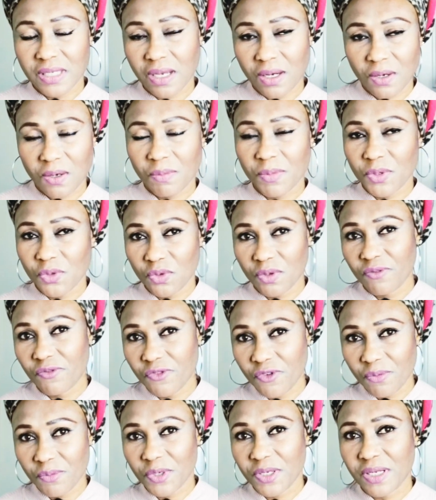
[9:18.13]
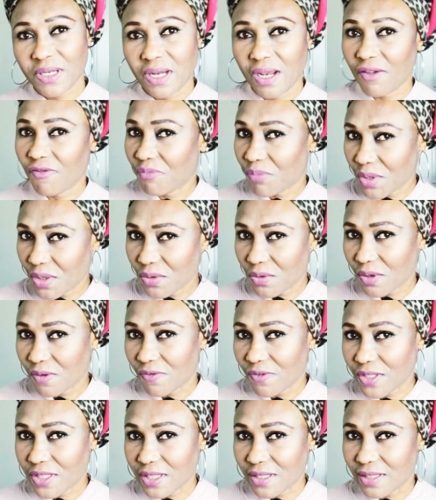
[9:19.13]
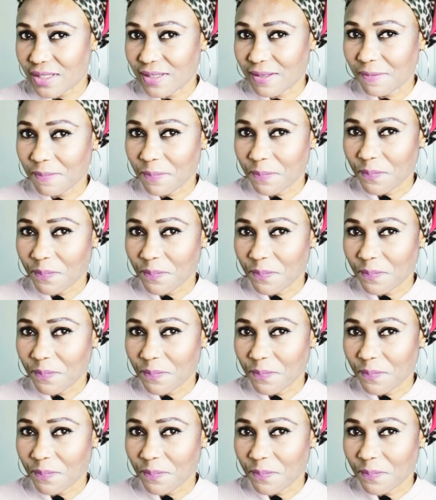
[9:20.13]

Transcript: I'm coming to inform you that I have paid you a visit.